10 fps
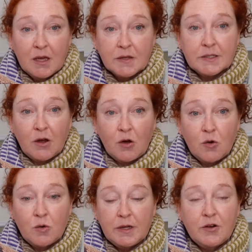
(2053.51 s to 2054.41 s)

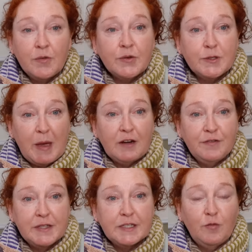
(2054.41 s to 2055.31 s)
So, you know, there's
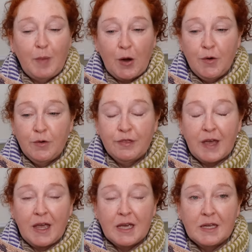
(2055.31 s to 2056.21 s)
benefits of both,
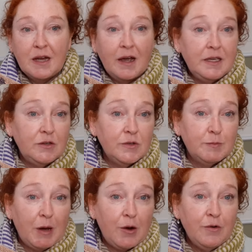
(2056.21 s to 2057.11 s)
and I use
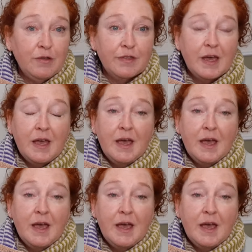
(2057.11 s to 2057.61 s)
both.